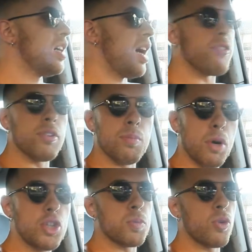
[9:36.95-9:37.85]
I feel
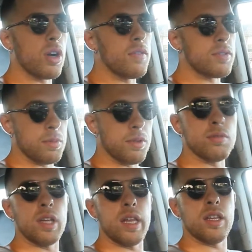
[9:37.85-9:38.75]
much more comfortable
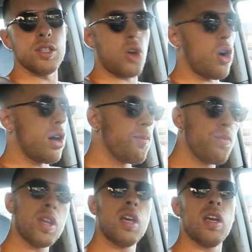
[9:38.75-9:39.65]
in this car.
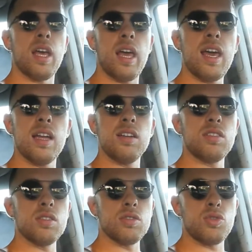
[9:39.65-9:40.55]

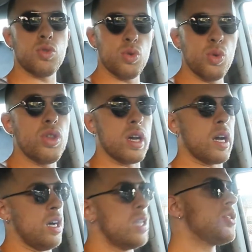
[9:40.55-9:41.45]
And to the
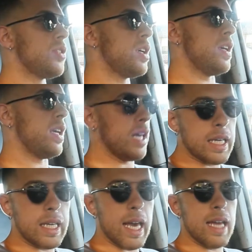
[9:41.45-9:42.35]
contrary,
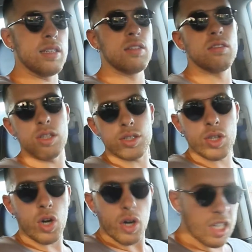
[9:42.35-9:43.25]
again, this
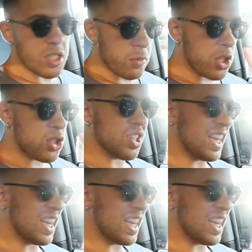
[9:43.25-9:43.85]
car is much